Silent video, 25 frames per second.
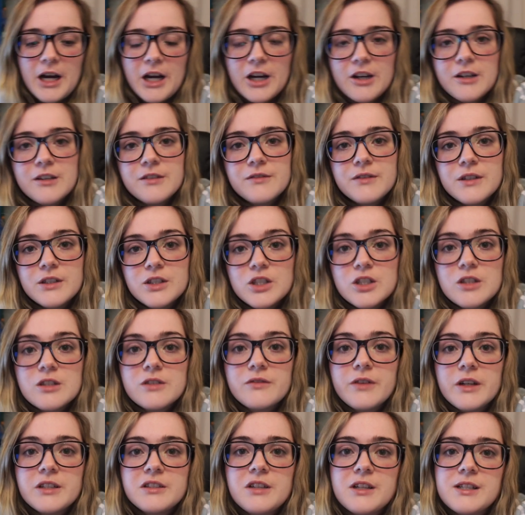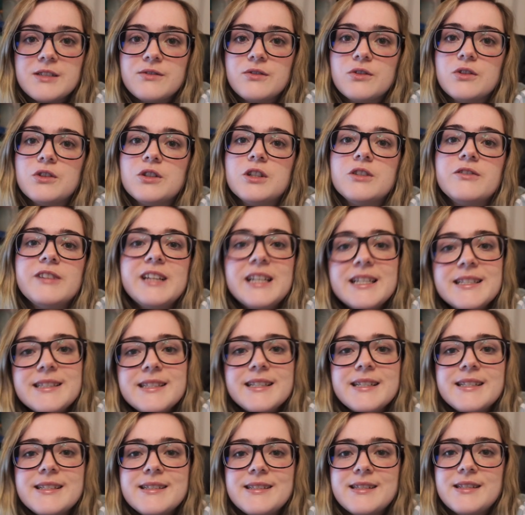I've done the photos for the new
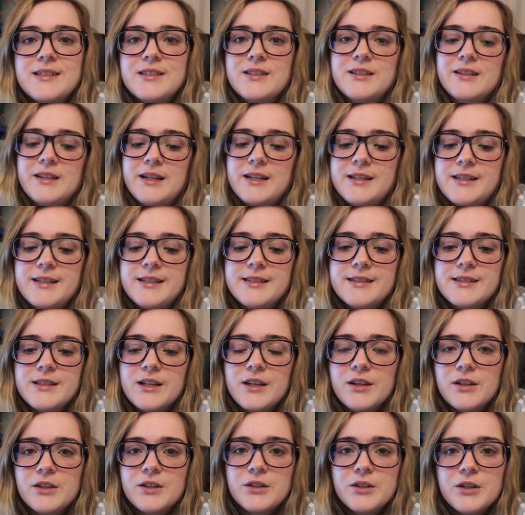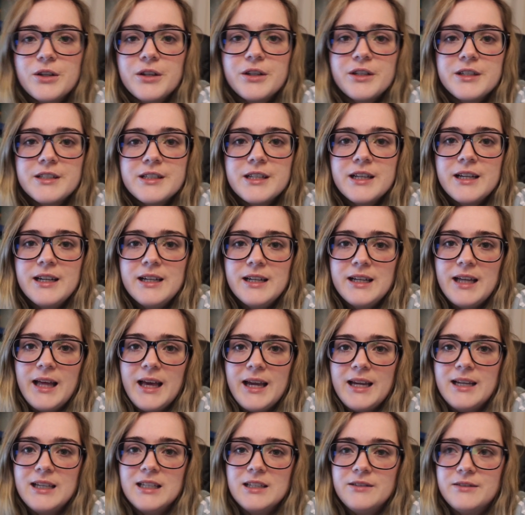releases, so that is good. I
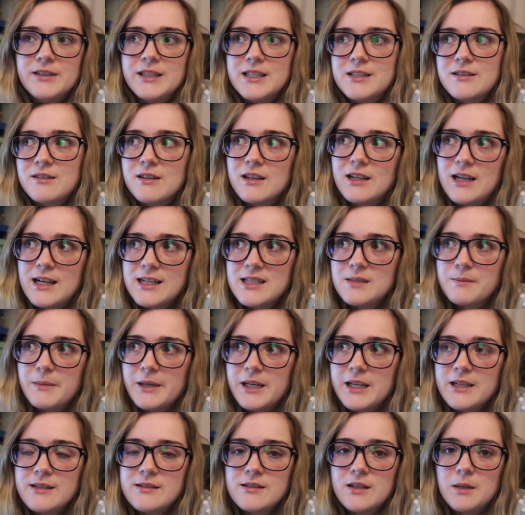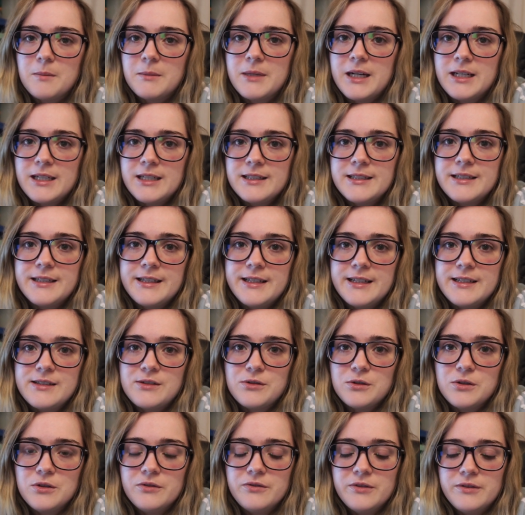hate leaving it to the last minute, so I'm glad I did it
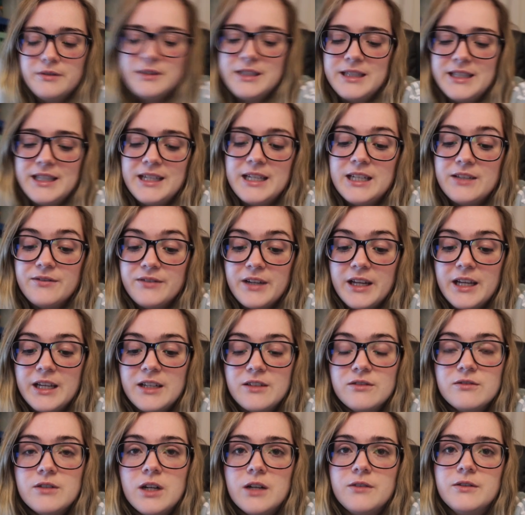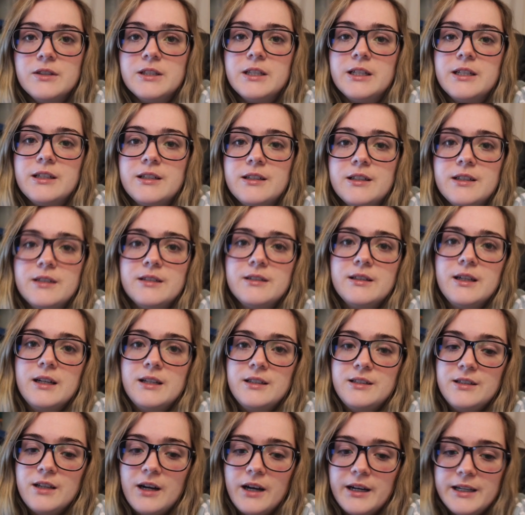sort of in the evening rather than
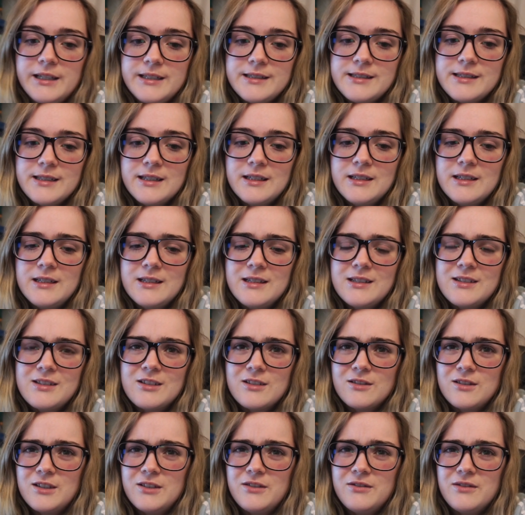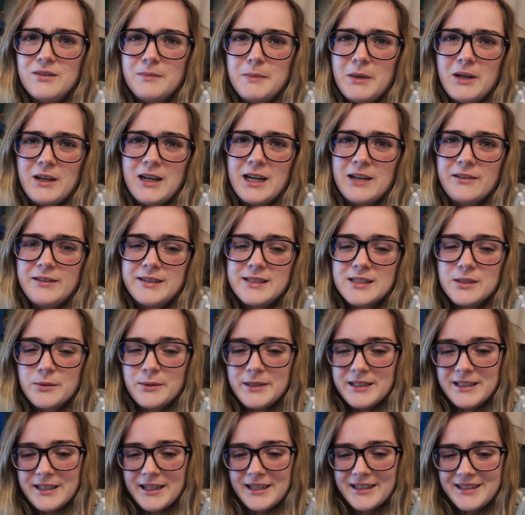at night. Sorry about Ari
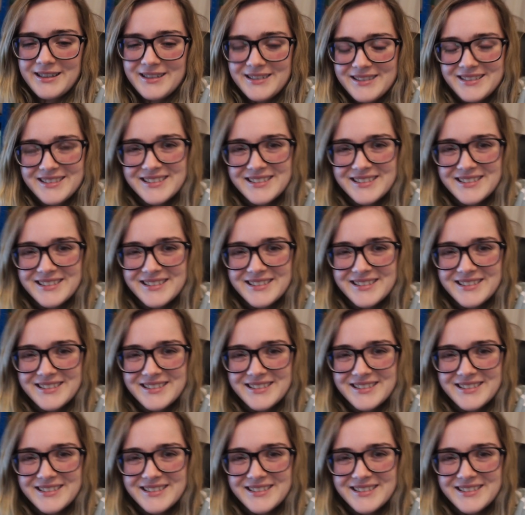squeaking.